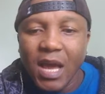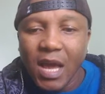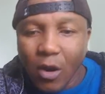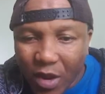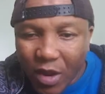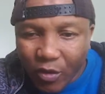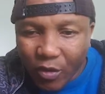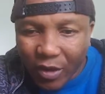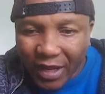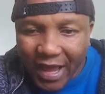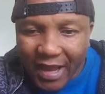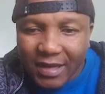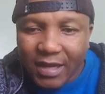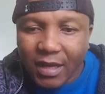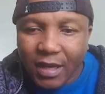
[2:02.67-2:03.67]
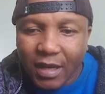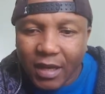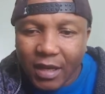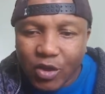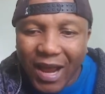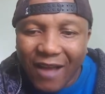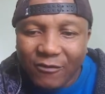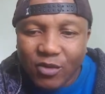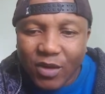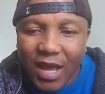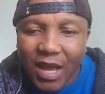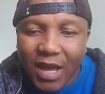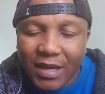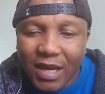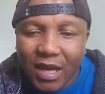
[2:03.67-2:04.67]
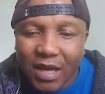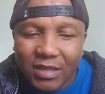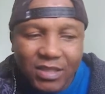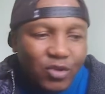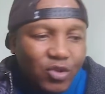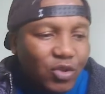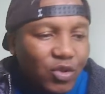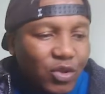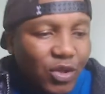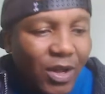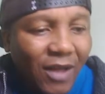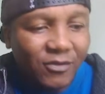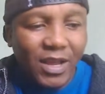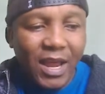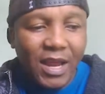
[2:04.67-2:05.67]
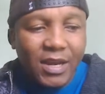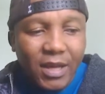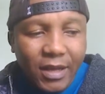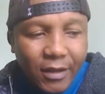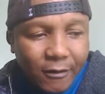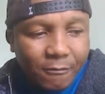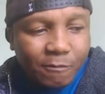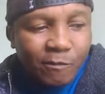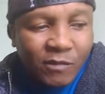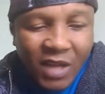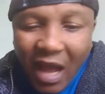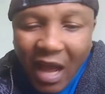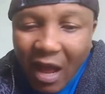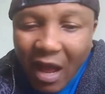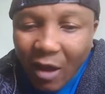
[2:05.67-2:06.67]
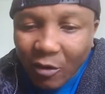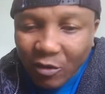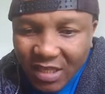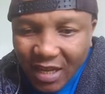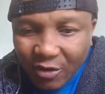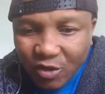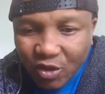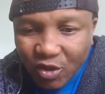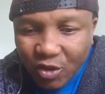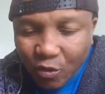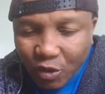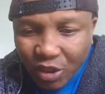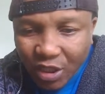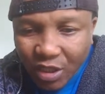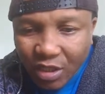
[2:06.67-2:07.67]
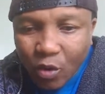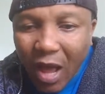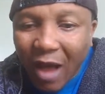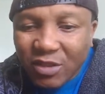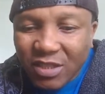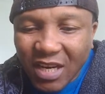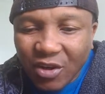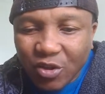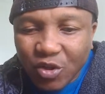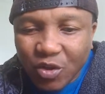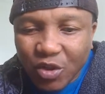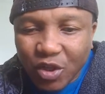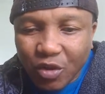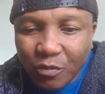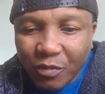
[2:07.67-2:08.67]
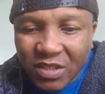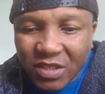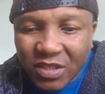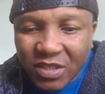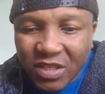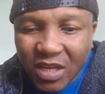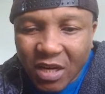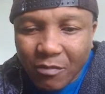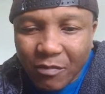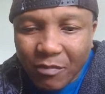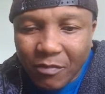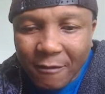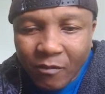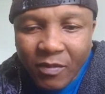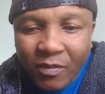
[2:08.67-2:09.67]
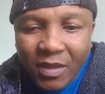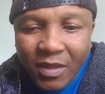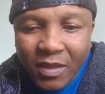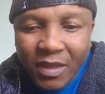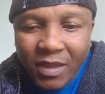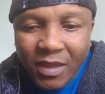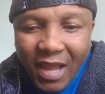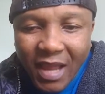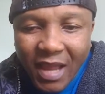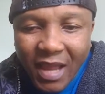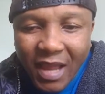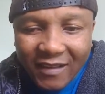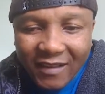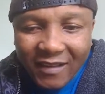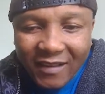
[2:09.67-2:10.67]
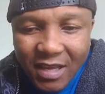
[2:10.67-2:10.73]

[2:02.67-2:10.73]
We're gonna get. You're gonna have to add general solution. You have to add auxiliary solution. Auxiliary solution represented by xc,